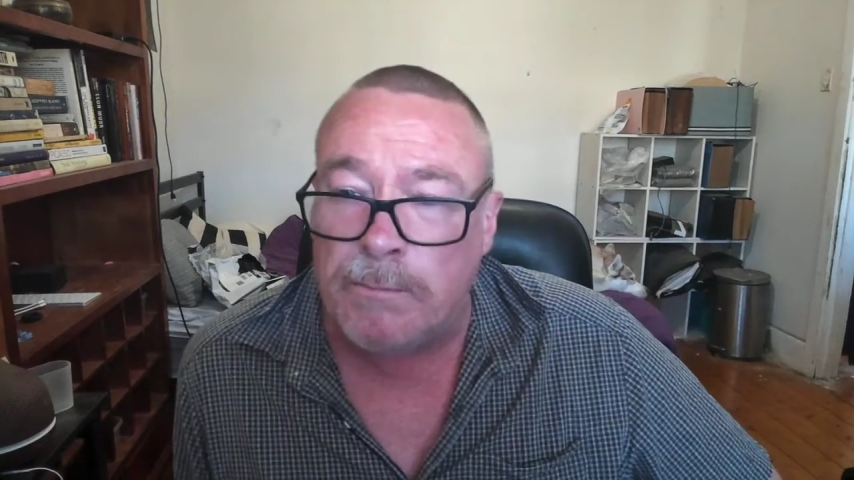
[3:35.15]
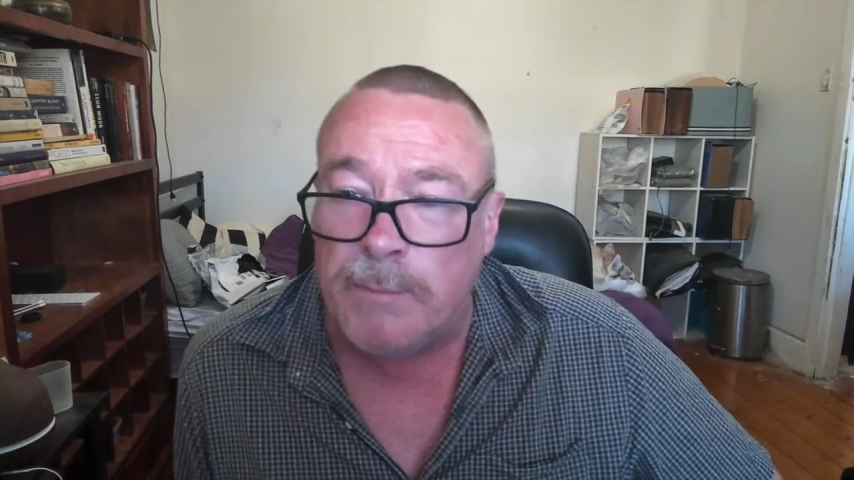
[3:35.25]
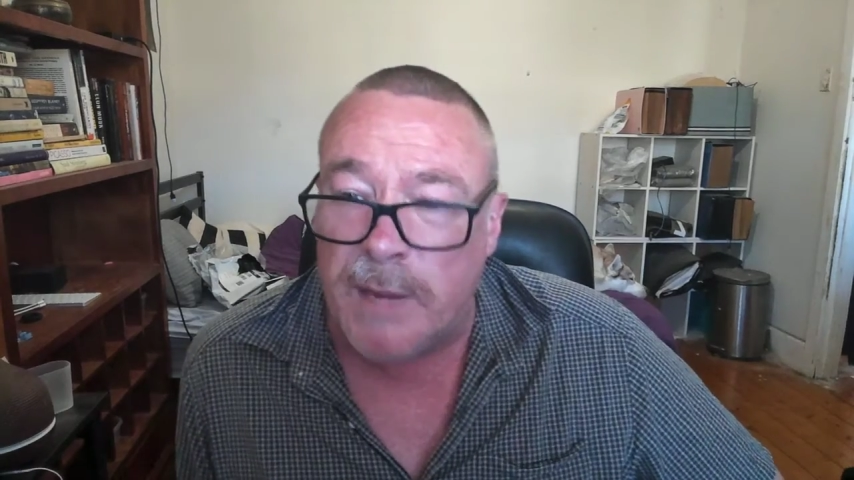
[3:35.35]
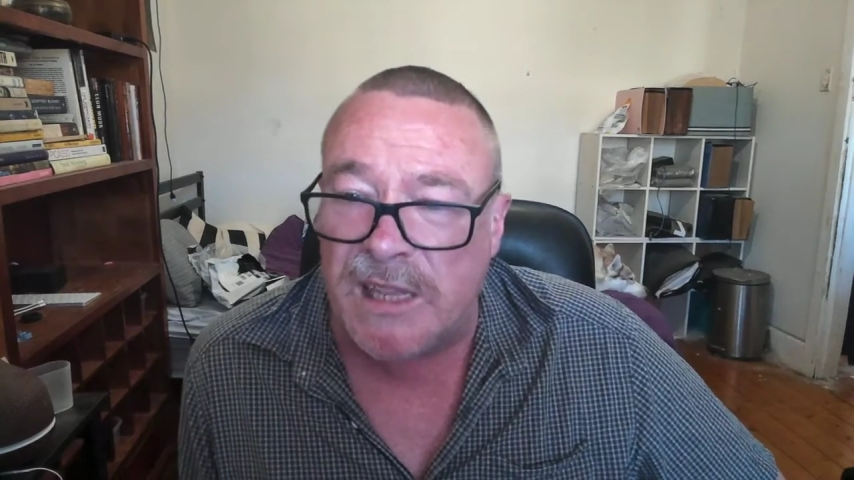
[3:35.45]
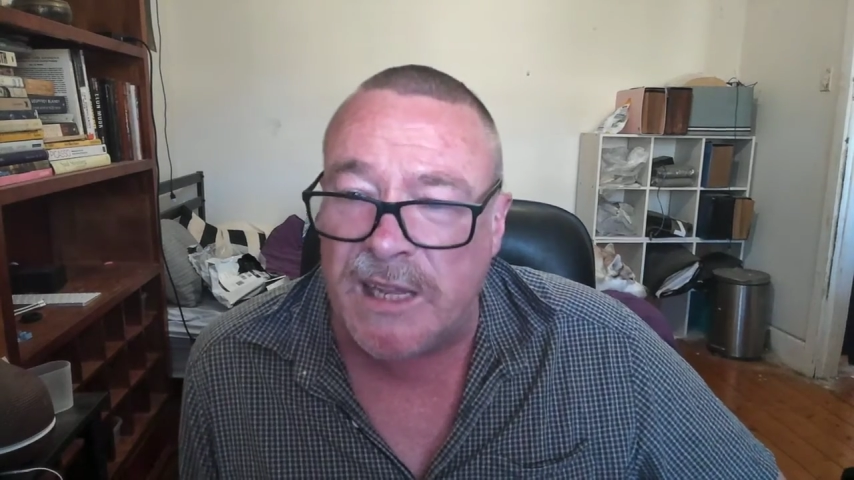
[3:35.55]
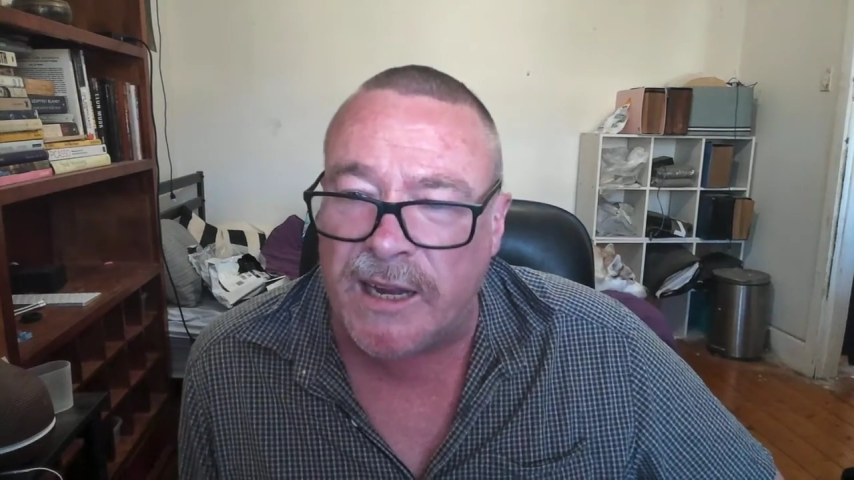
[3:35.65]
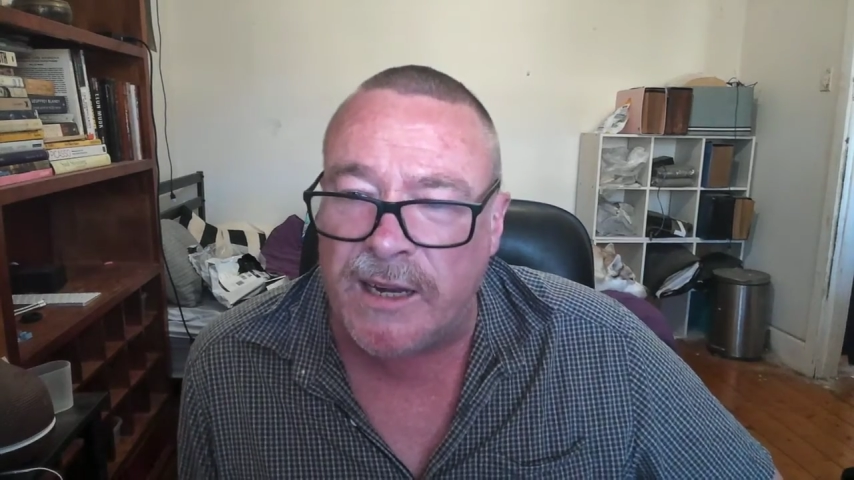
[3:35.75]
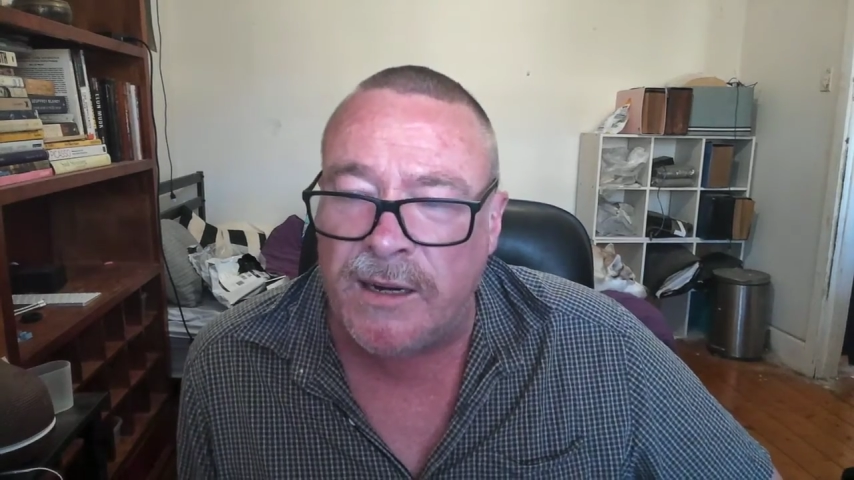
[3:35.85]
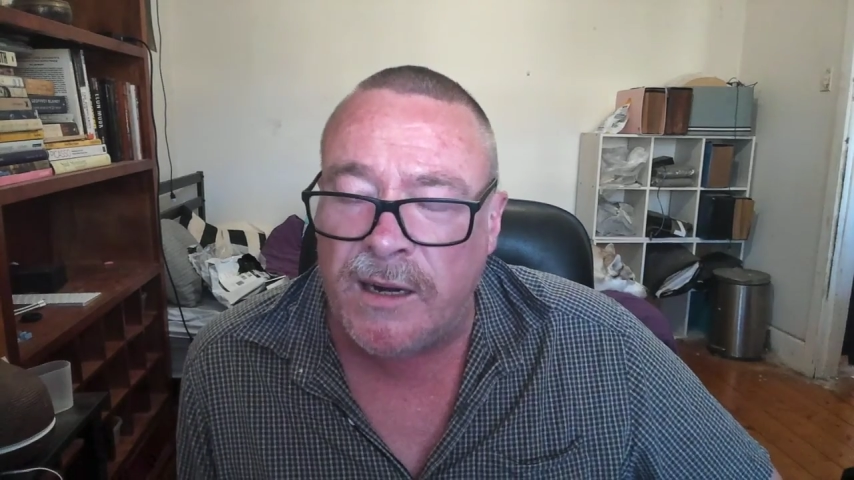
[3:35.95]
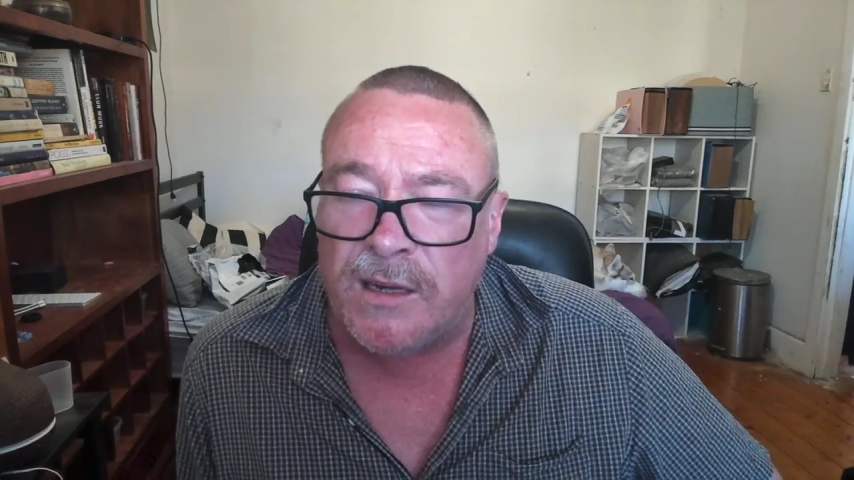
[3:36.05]

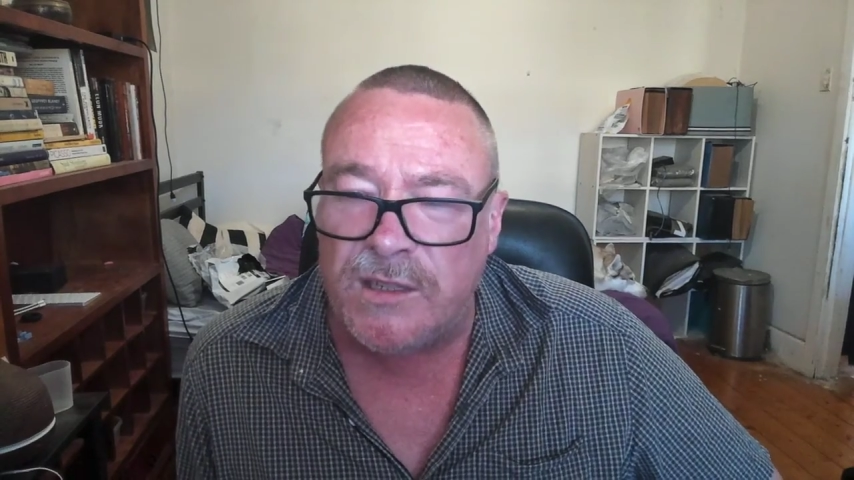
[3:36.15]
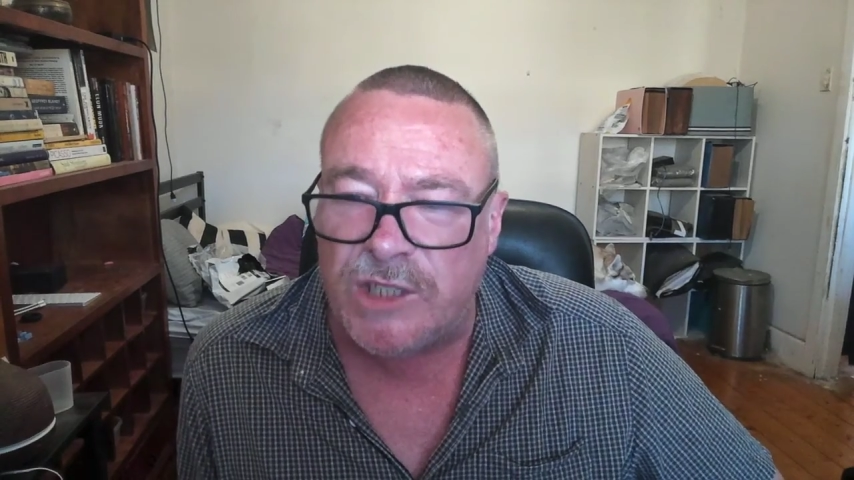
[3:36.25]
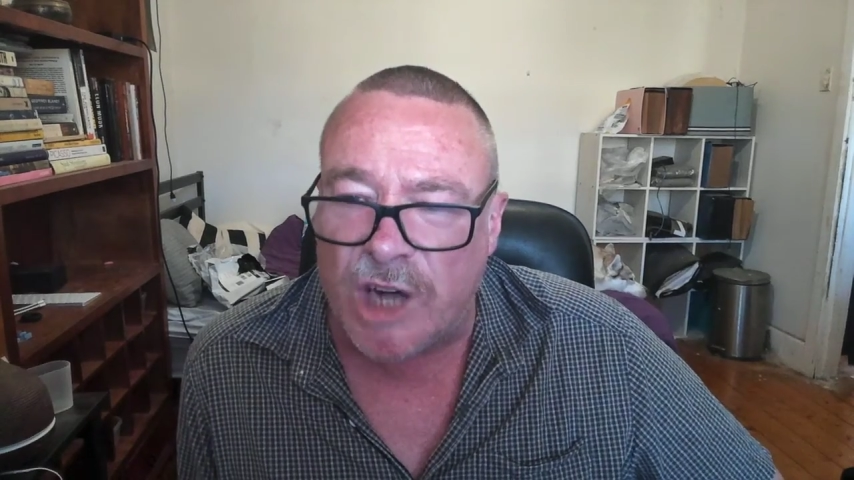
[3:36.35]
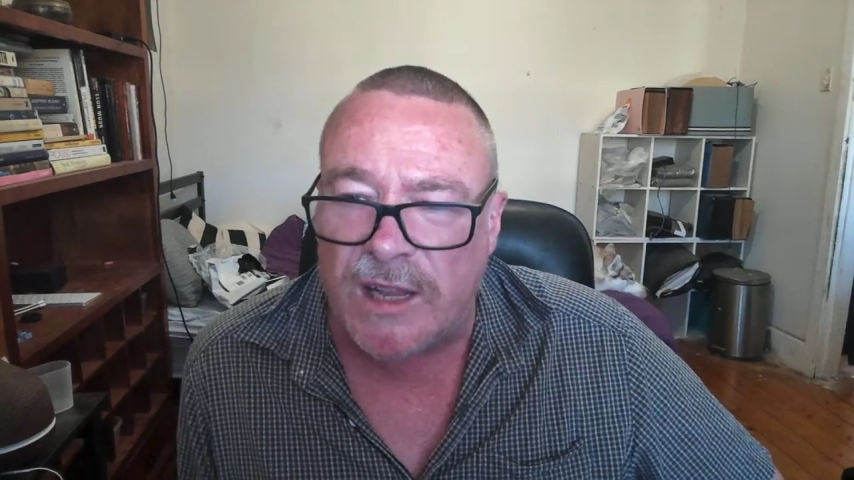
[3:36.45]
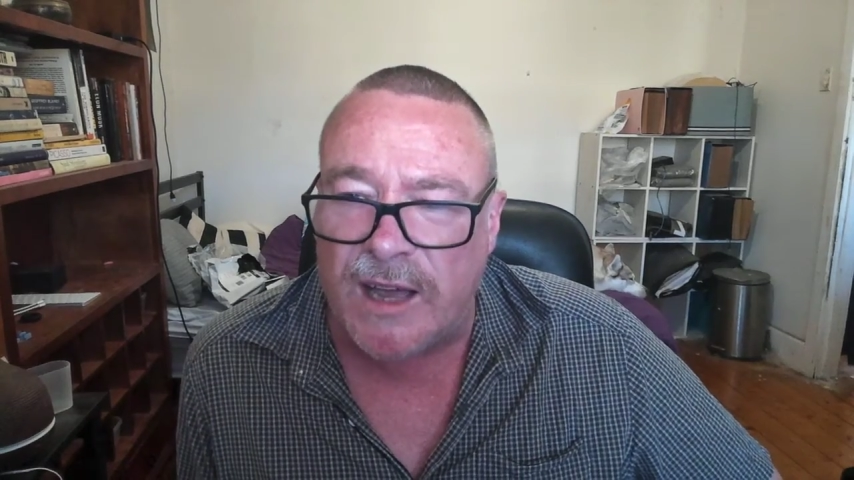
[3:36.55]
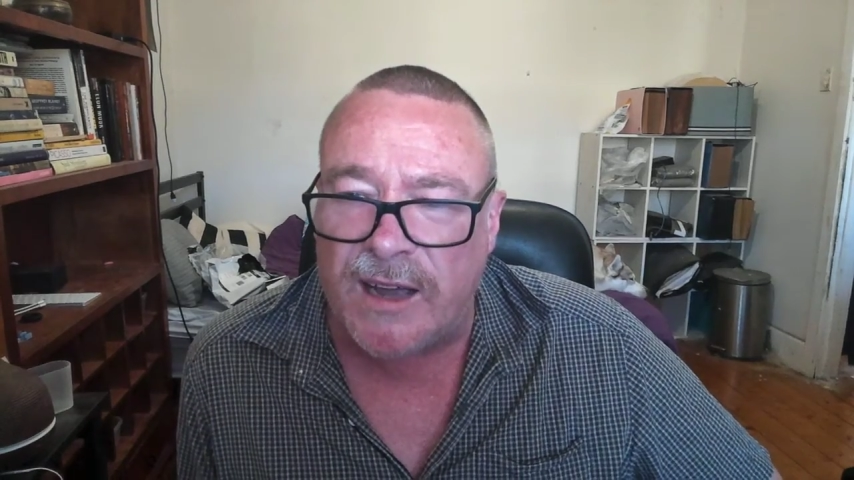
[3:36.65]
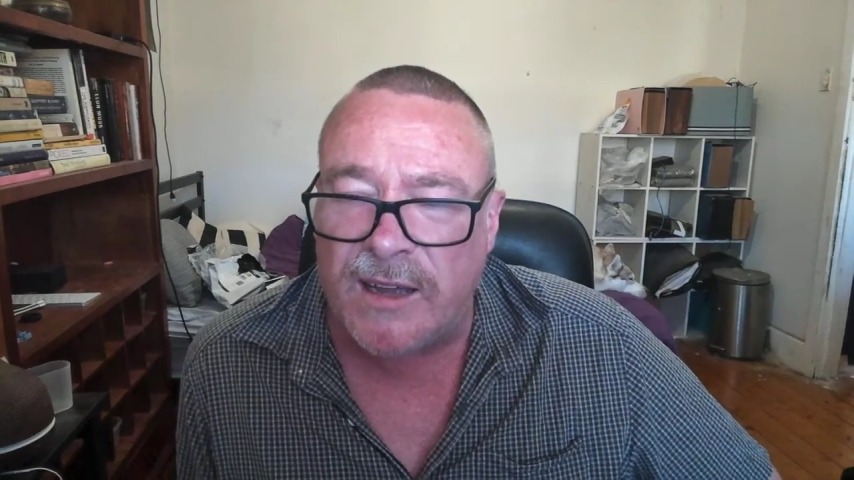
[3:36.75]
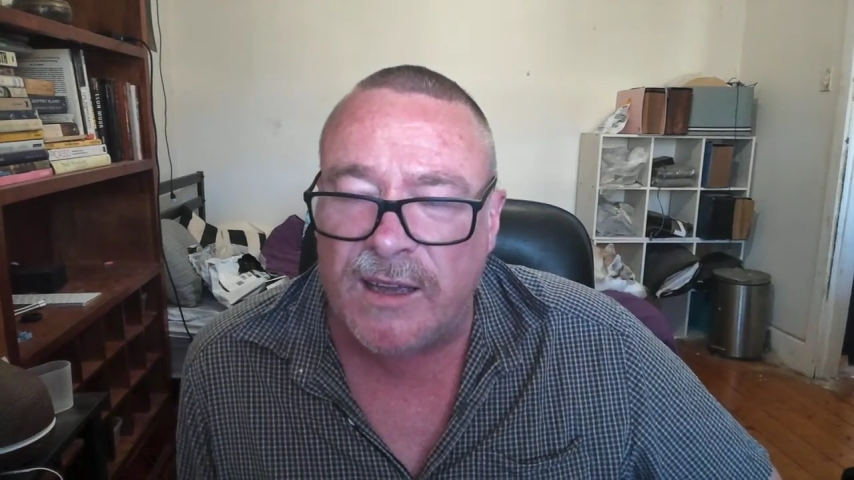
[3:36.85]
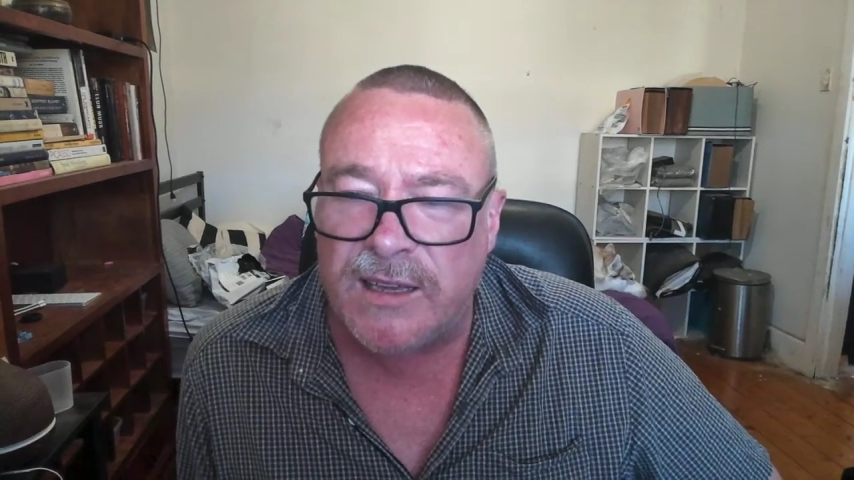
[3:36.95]
million dollar